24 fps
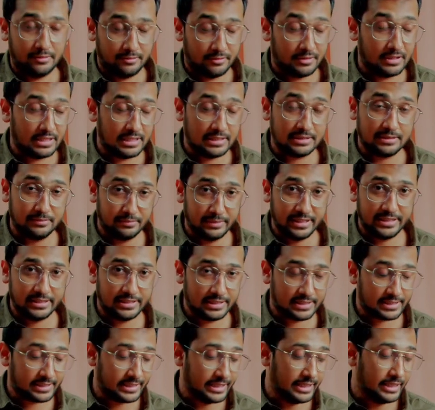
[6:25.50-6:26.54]
as a major
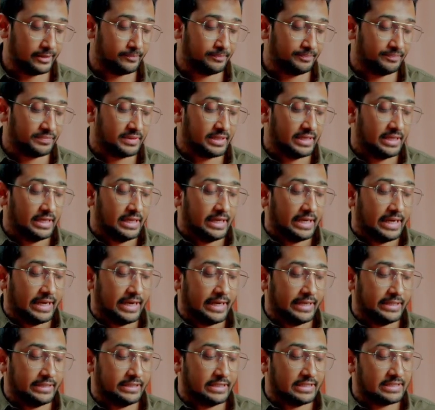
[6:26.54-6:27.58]
scale,
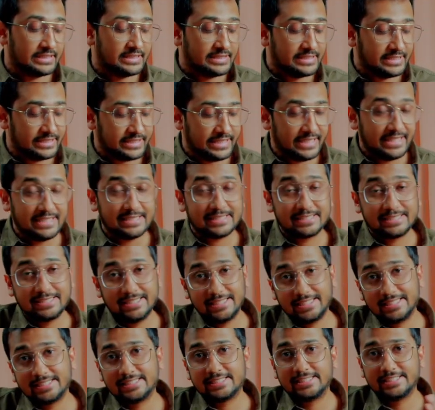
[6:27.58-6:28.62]
and 3,
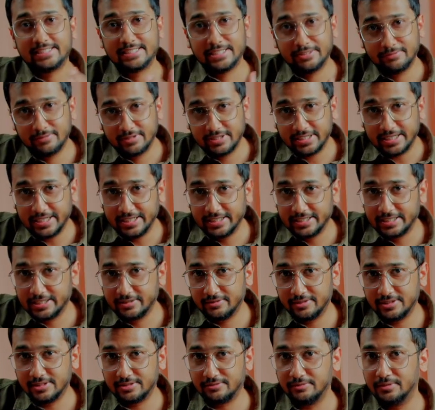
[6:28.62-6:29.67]
6, 7
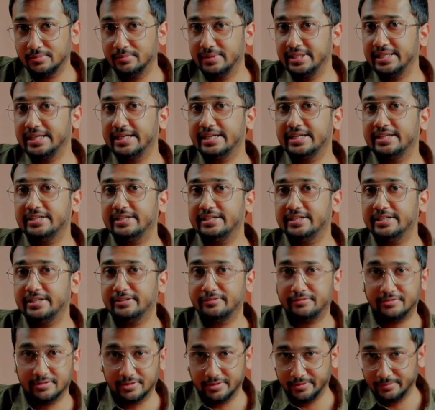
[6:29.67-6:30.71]
intervals will be
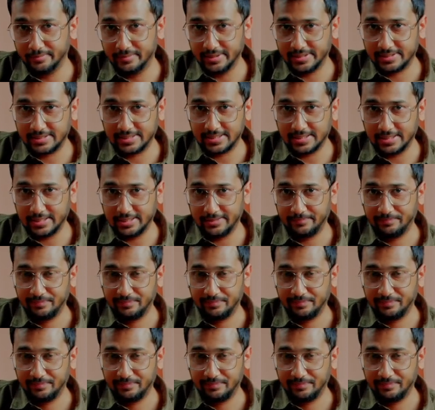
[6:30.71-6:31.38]
differ basically.